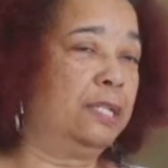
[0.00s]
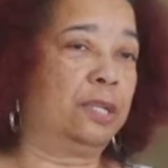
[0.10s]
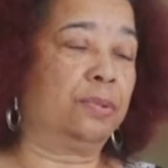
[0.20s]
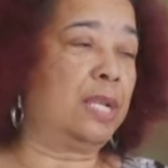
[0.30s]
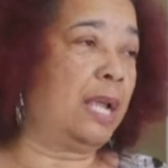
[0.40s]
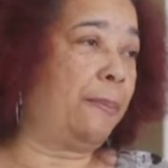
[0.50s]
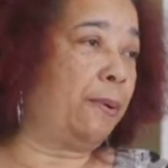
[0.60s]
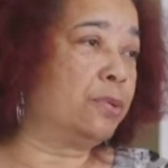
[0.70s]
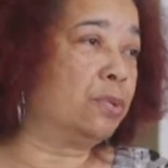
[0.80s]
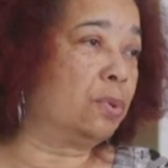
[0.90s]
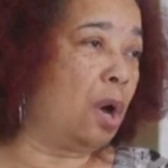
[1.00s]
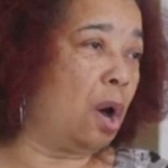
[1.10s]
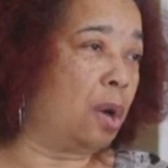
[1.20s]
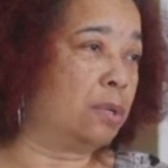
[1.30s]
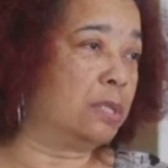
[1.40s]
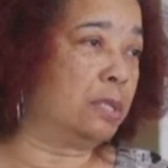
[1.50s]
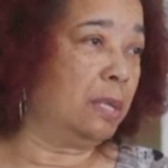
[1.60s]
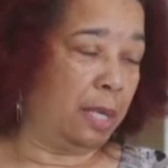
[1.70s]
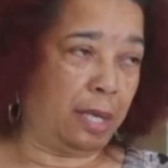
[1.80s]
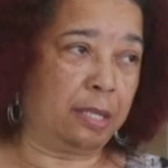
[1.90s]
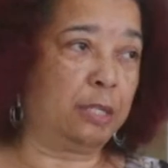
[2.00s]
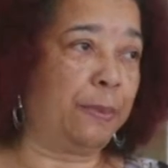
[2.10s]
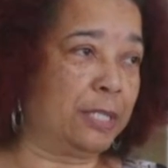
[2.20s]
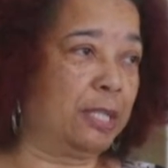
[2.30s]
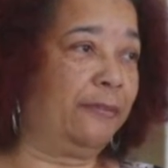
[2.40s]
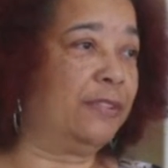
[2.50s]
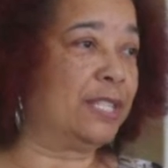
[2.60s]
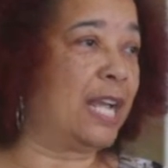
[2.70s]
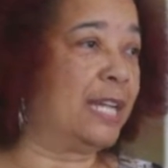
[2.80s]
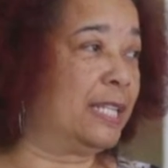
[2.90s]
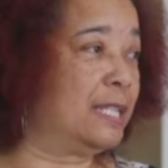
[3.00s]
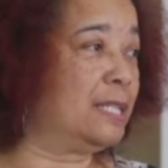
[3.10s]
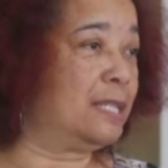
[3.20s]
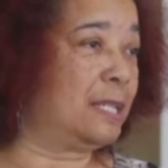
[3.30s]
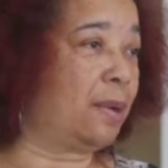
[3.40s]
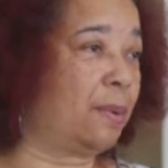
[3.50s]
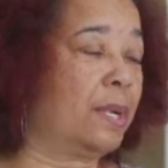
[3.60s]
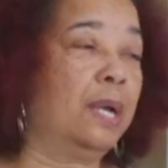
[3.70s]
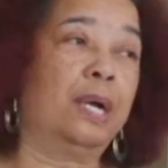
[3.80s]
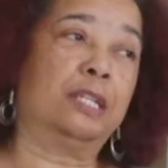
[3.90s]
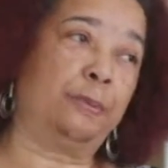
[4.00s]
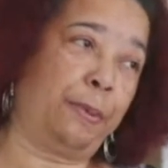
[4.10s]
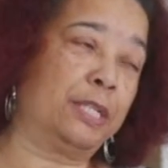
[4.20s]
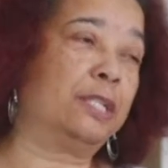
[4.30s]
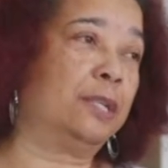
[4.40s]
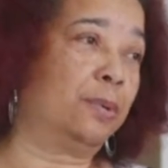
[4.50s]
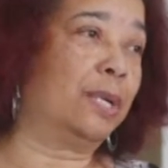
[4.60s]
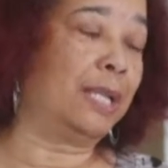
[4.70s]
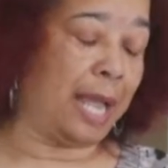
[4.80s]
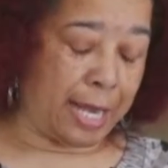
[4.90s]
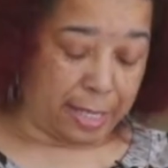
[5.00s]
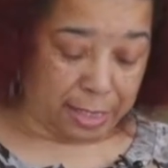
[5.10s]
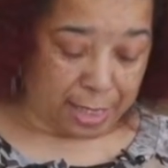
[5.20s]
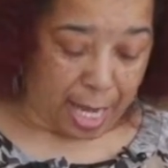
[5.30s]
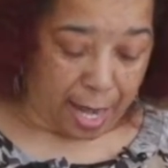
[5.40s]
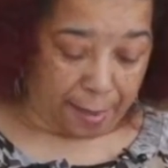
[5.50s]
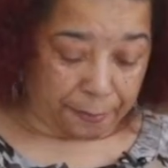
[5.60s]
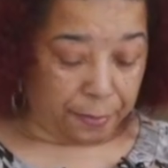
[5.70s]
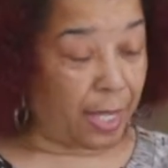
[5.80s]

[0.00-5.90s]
Don't take personal calls, especially if it's not necessary, especially on the client's time.